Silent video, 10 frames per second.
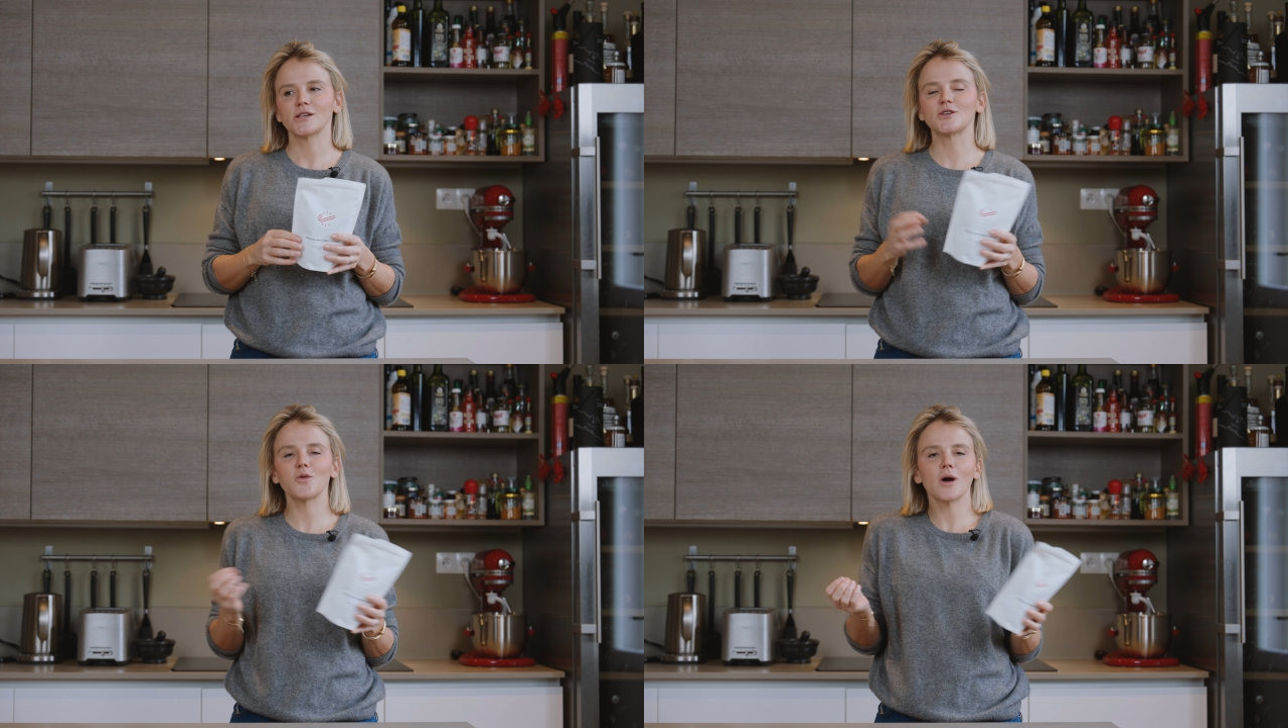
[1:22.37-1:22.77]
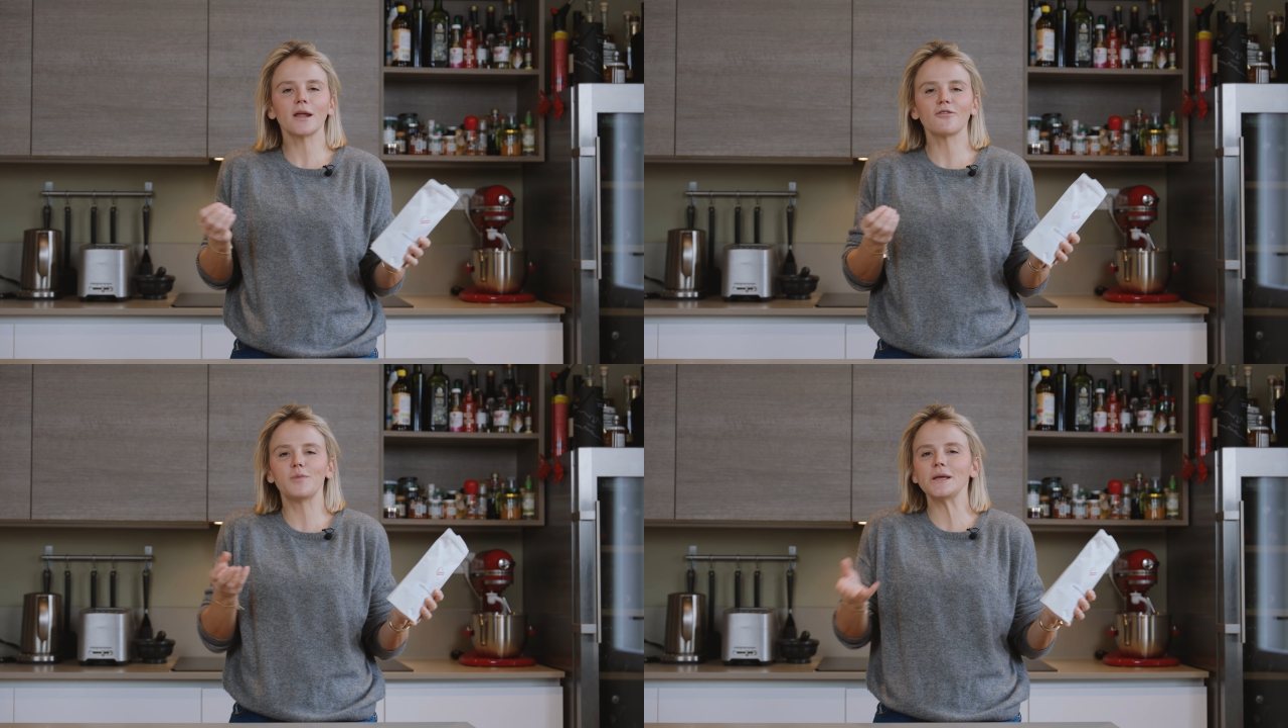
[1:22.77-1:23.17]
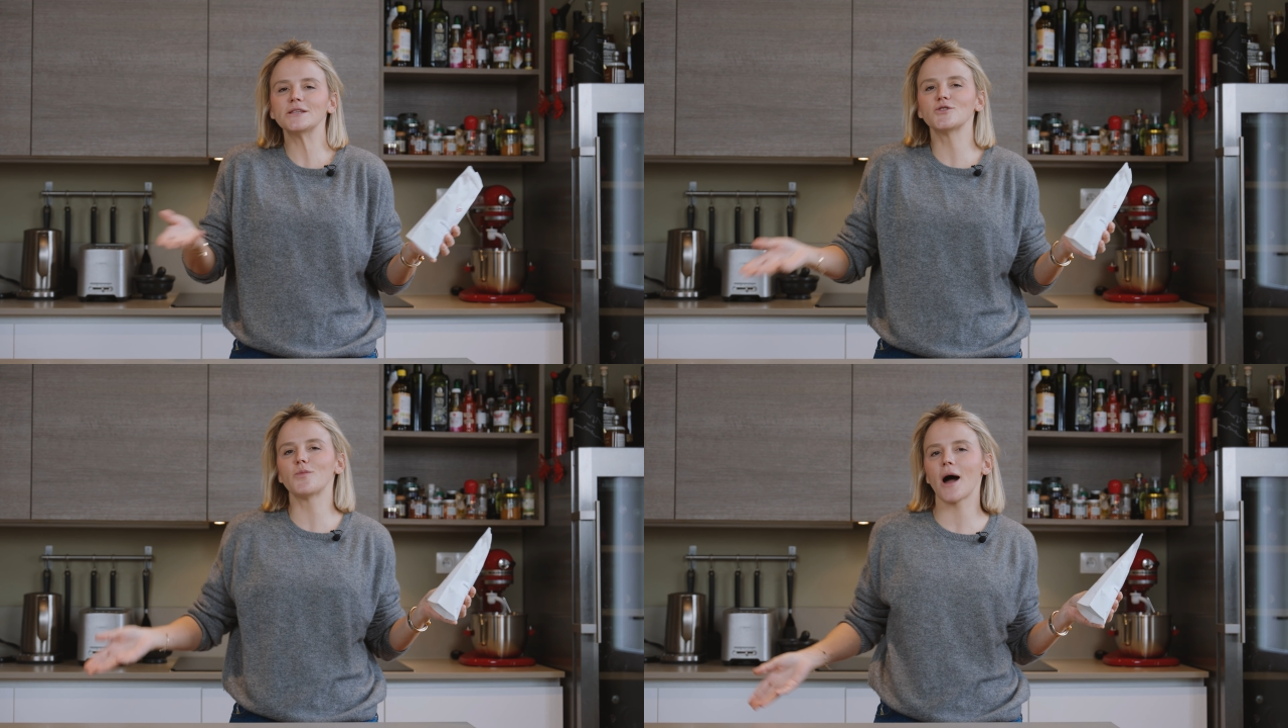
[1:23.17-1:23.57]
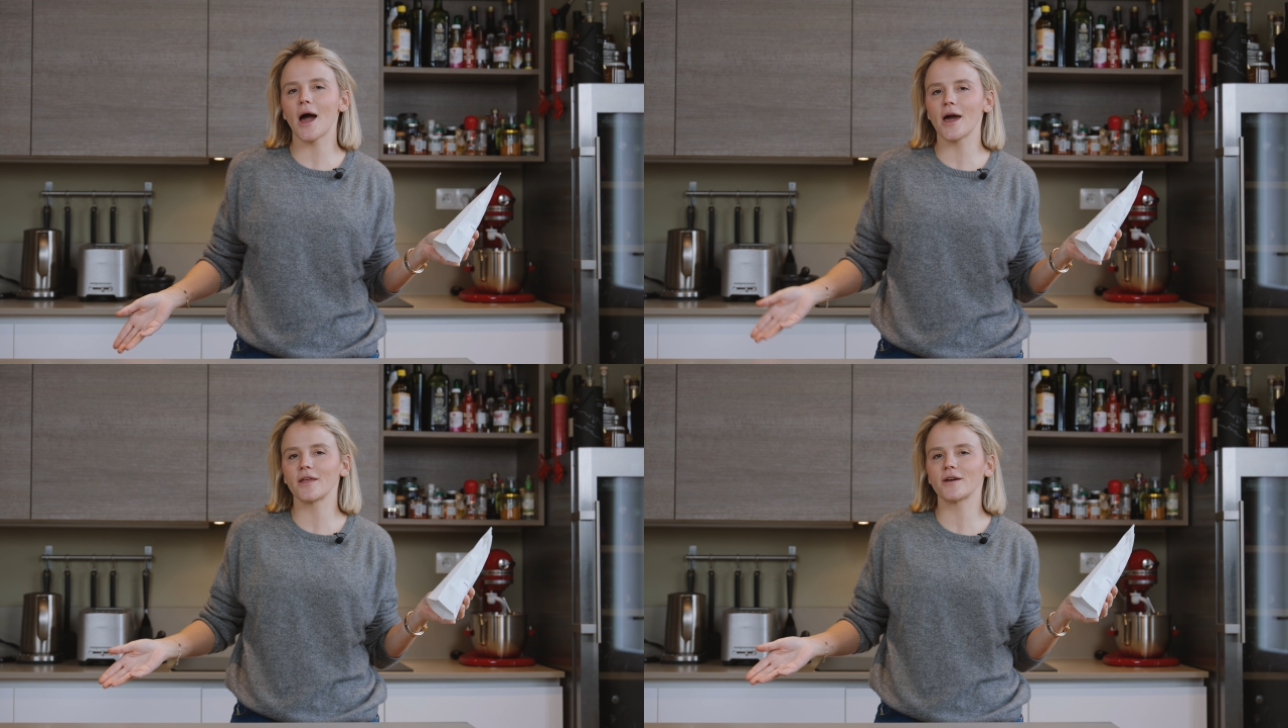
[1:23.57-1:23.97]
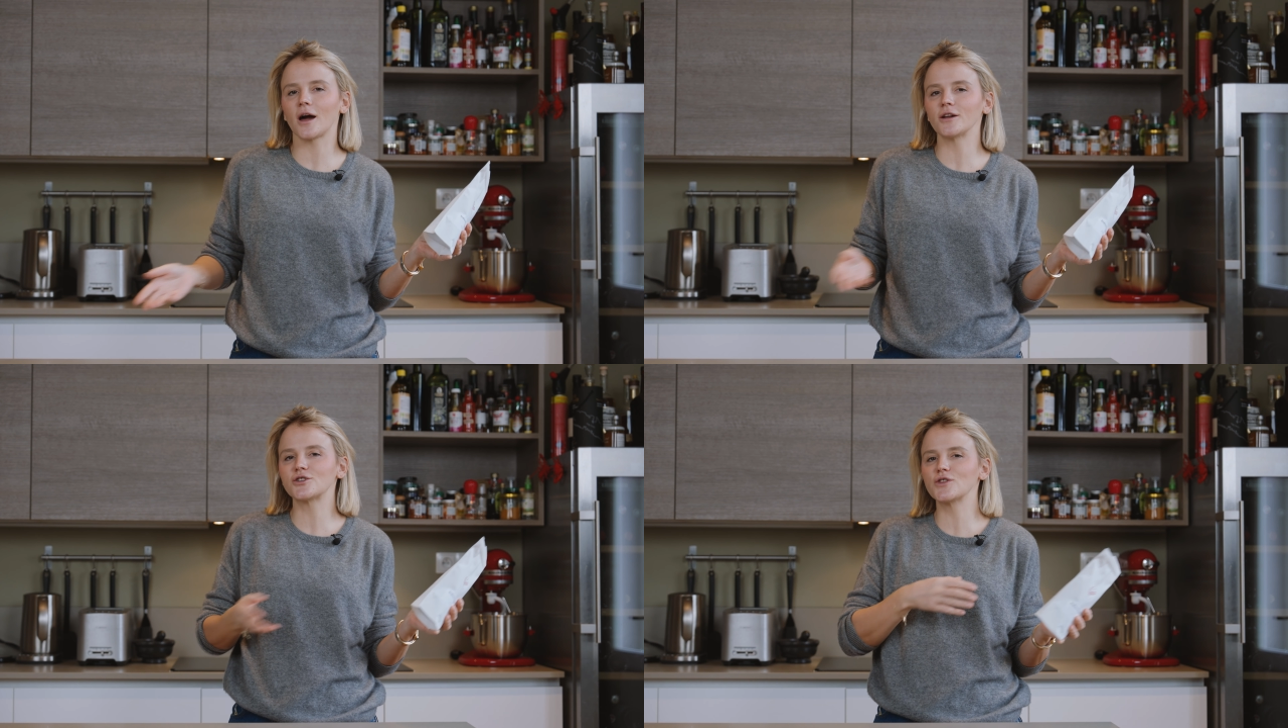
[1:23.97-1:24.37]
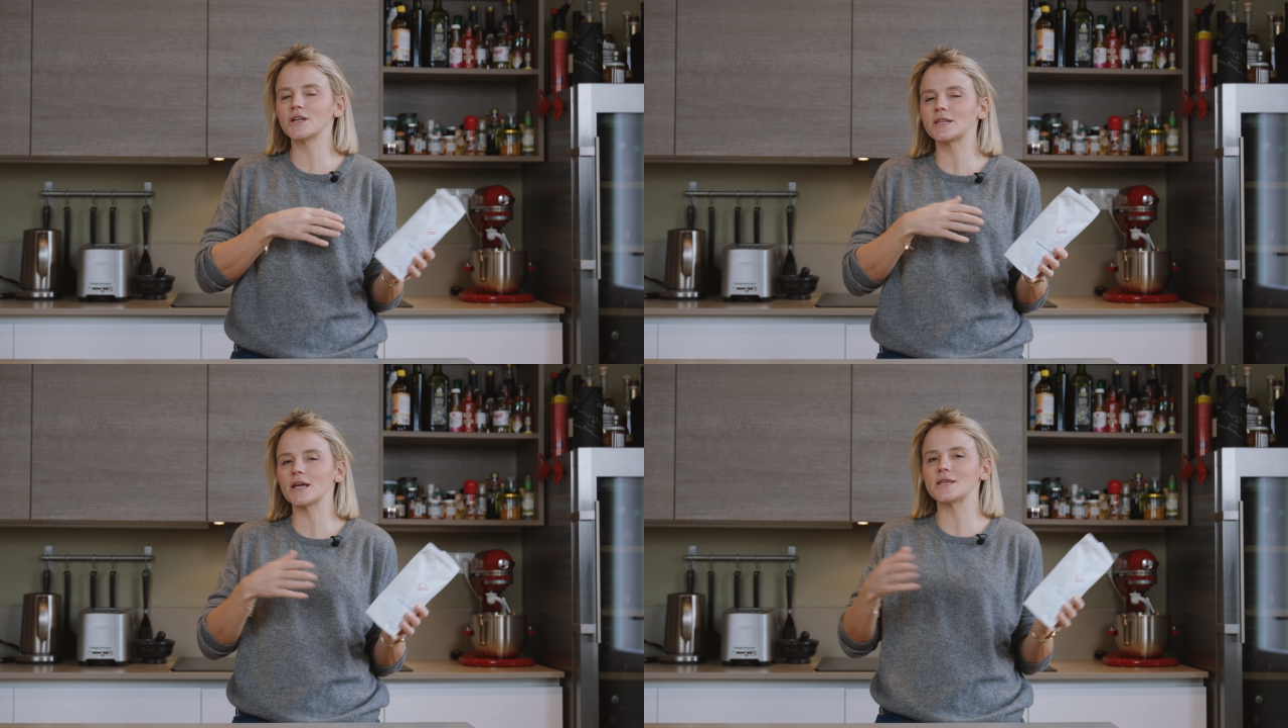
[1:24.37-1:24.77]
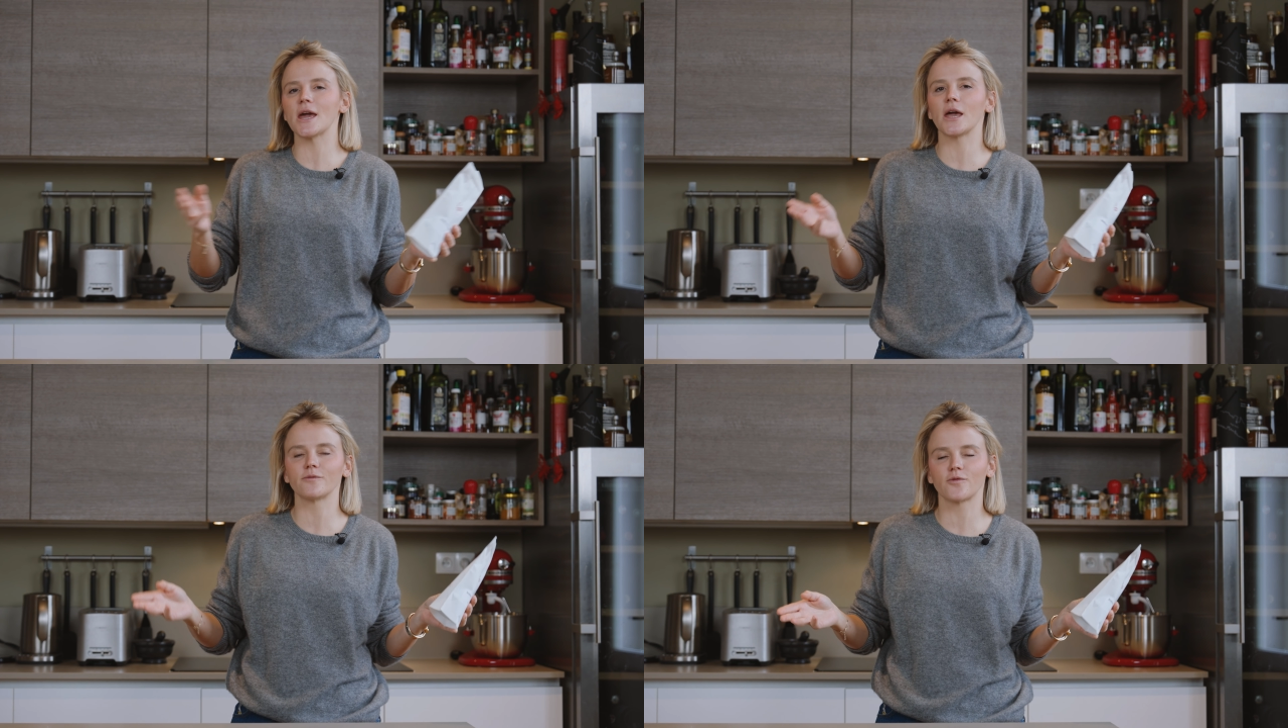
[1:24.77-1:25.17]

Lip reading: So what kind of beans you buy, the country that they came